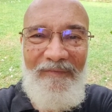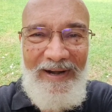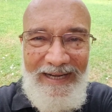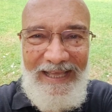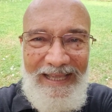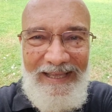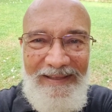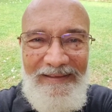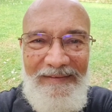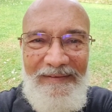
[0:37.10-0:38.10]
One day,
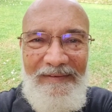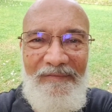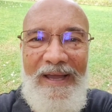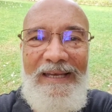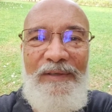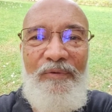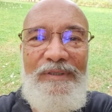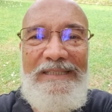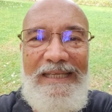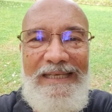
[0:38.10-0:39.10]
while he
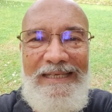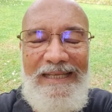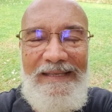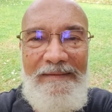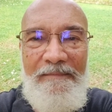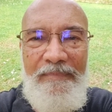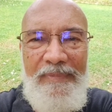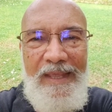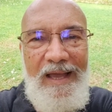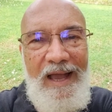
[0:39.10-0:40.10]
was eating,
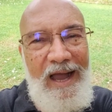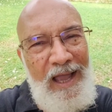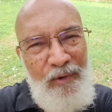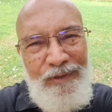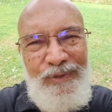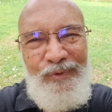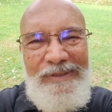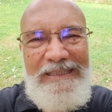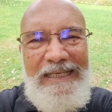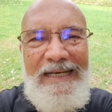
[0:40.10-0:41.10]
I
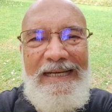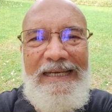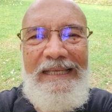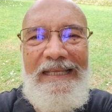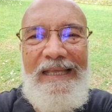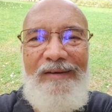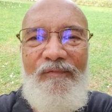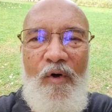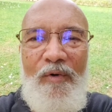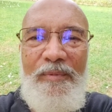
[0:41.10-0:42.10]
also secretly
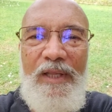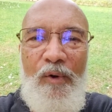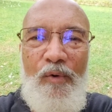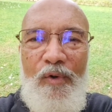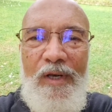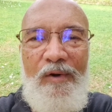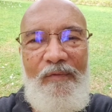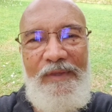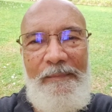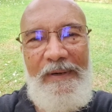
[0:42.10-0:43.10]
informed the owner
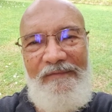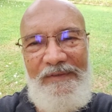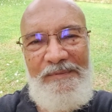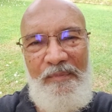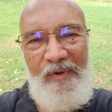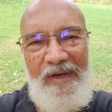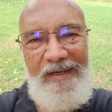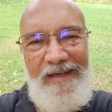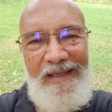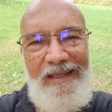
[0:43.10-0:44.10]
of the breakfast
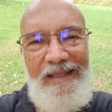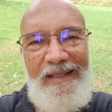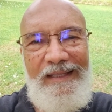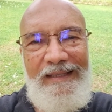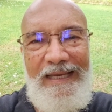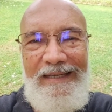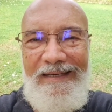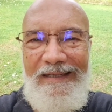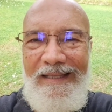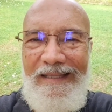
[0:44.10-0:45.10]
point that
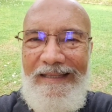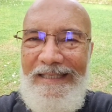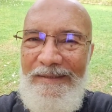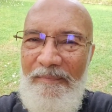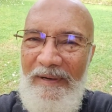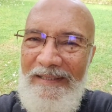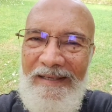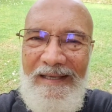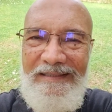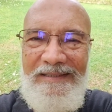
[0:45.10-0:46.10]
this
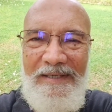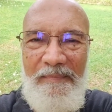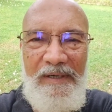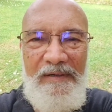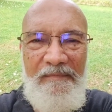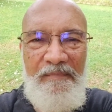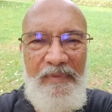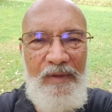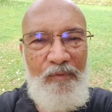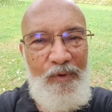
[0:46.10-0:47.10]
brother customer
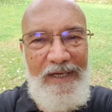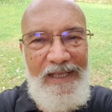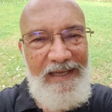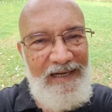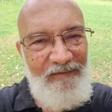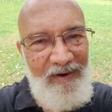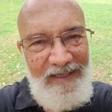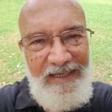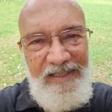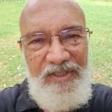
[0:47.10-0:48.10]
would take
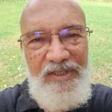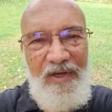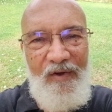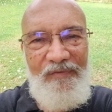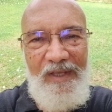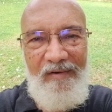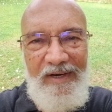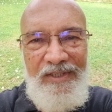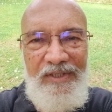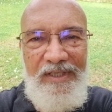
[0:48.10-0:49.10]
advantage of the
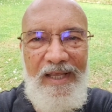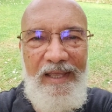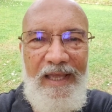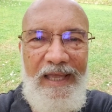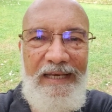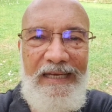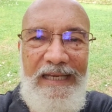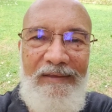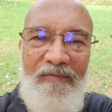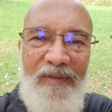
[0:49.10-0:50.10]
rush and
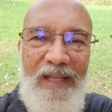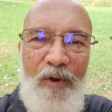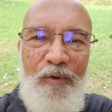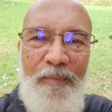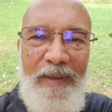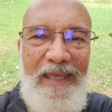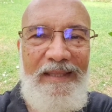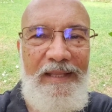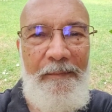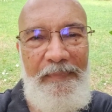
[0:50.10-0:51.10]
leave without
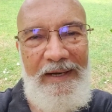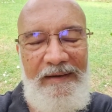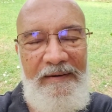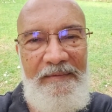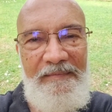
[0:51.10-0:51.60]
paying the bill.